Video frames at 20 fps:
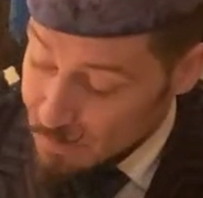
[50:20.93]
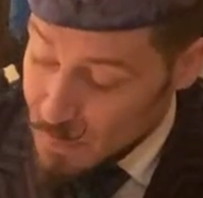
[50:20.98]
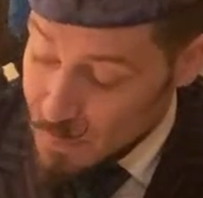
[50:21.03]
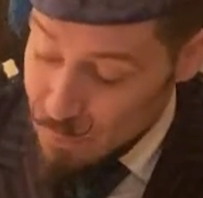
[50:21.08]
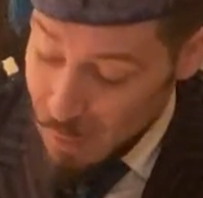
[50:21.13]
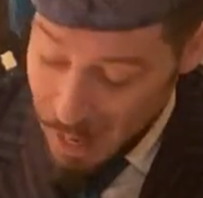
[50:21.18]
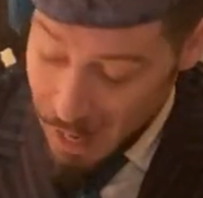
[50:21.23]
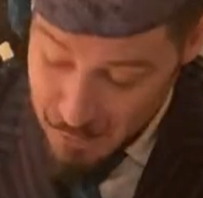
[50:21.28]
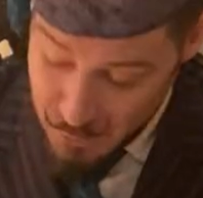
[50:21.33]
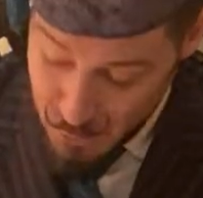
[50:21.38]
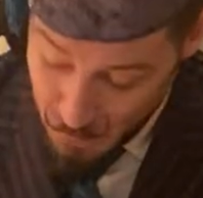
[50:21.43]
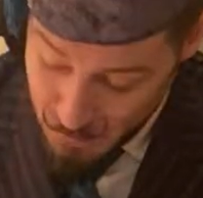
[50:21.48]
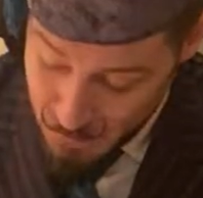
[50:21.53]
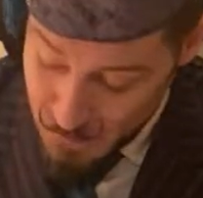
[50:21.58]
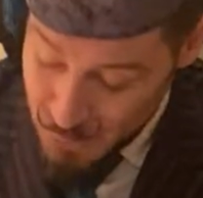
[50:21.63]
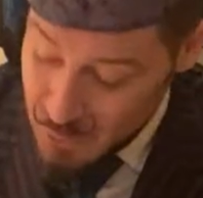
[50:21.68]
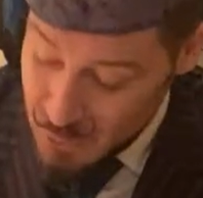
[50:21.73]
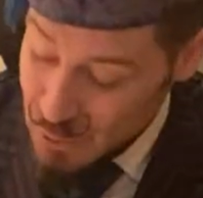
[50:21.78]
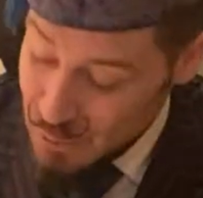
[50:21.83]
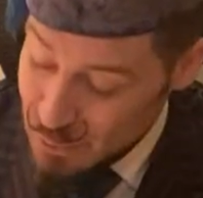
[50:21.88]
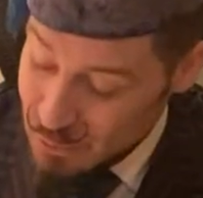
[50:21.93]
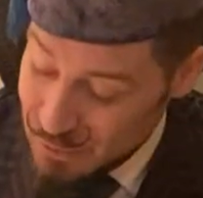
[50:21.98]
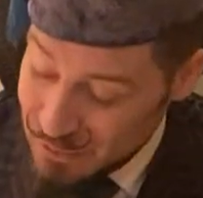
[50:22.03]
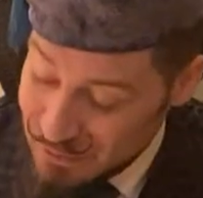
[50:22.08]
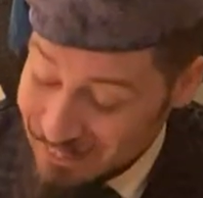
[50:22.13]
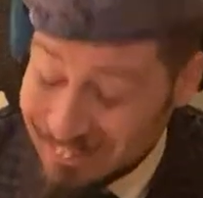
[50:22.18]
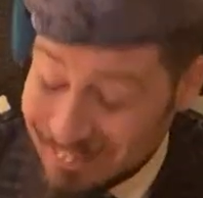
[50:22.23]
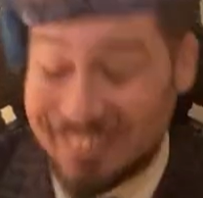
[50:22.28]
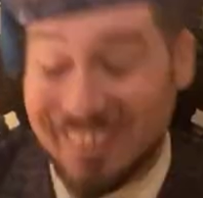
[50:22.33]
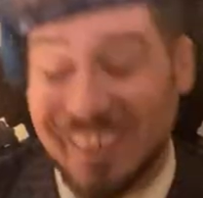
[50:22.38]
My daughter's
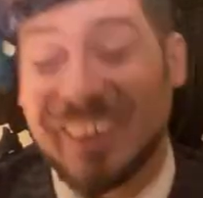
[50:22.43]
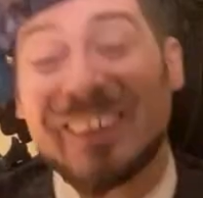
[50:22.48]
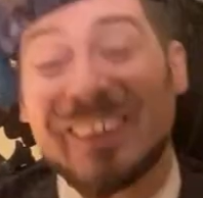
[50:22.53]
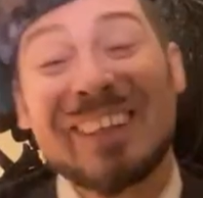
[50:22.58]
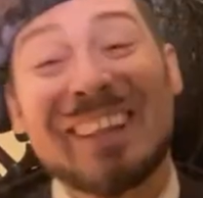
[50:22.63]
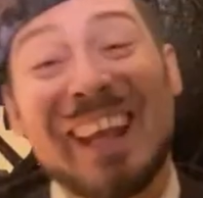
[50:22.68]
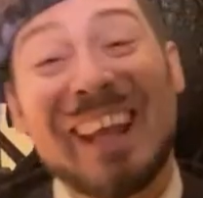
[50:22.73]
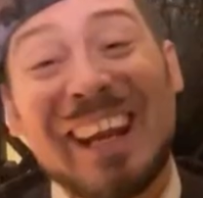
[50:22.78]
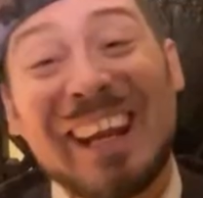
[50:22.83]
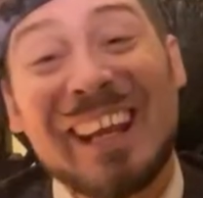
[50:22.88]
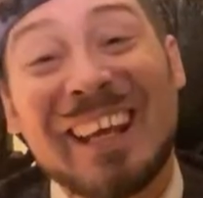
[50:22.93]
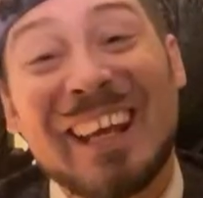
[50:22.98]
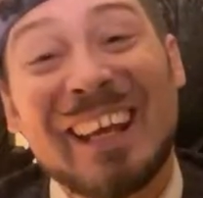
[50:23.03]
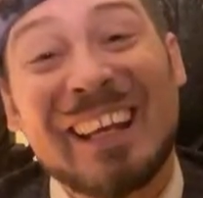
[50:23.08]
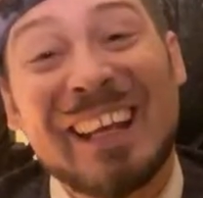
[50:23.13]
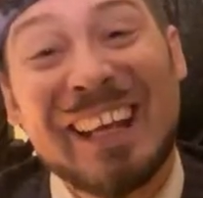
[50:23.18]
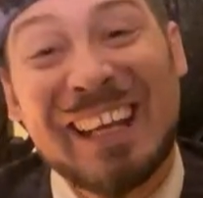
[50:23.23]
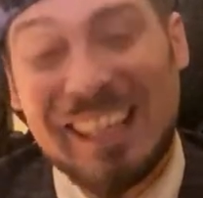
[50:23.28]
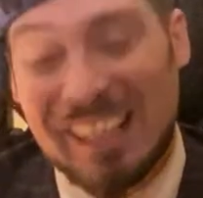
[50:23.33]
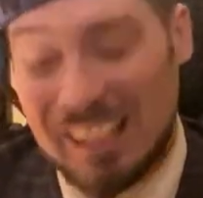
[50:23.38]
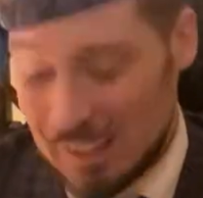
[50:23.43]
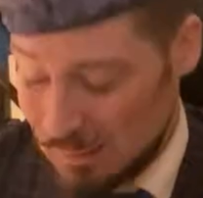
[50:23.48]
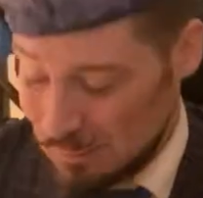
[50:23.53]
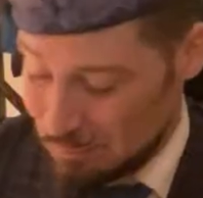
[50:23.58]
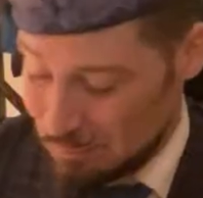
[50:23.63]
children, aren't they cunning?